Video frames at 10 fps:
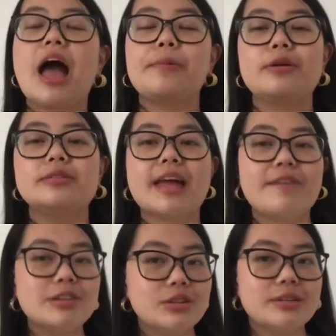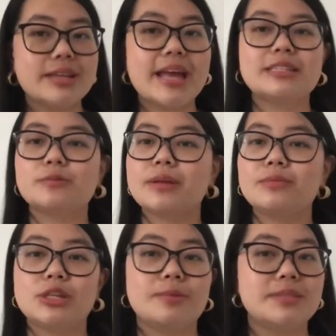I post every Tuesday at 6
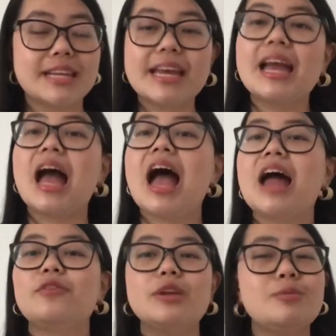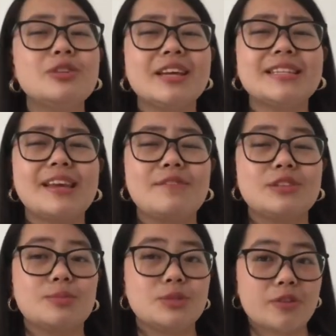PM GMT. I really appreciate it if you
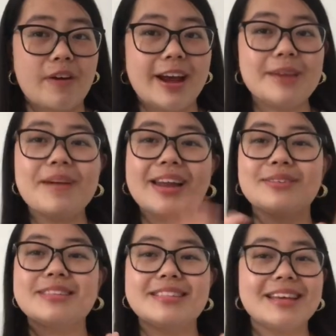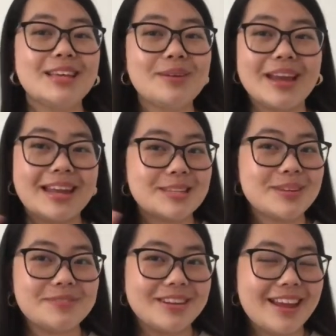subscribe and I'll see you in next
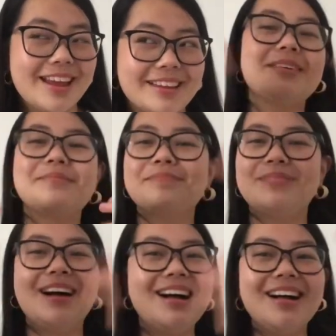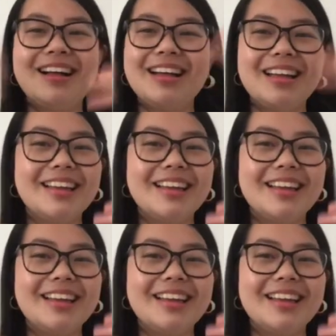week's video. Bye!